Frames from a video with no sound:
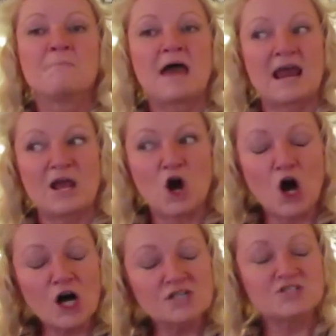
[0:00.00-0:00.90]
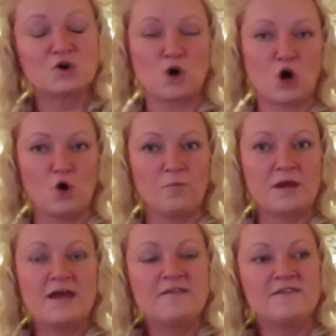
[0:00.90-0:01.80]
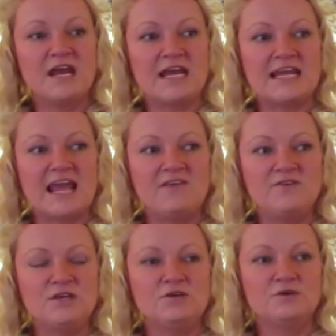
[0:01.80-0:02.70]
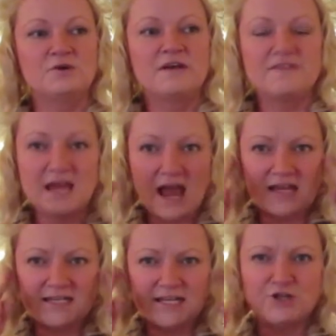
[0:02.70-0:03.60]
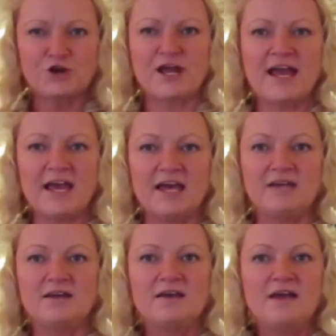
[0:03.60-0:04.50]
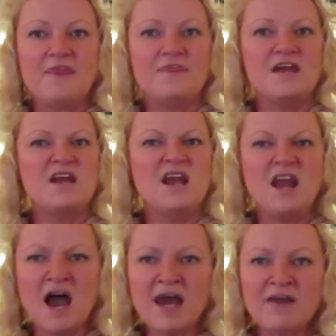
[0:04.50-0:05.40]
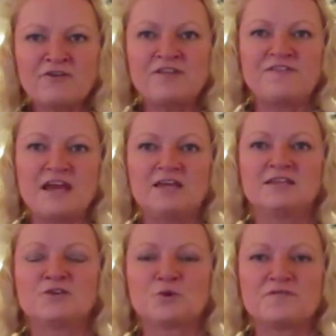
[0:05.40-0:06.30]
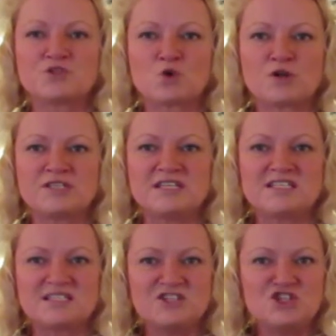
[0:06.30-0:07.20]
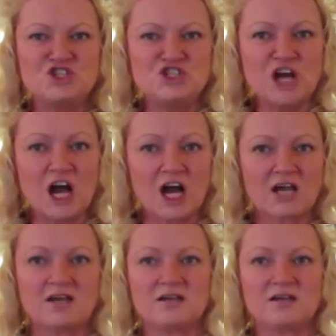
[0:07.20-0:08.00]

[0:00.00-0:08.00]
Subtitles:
And I also hope that it gave you the idea in your head that not everything in the thrift stores is junk.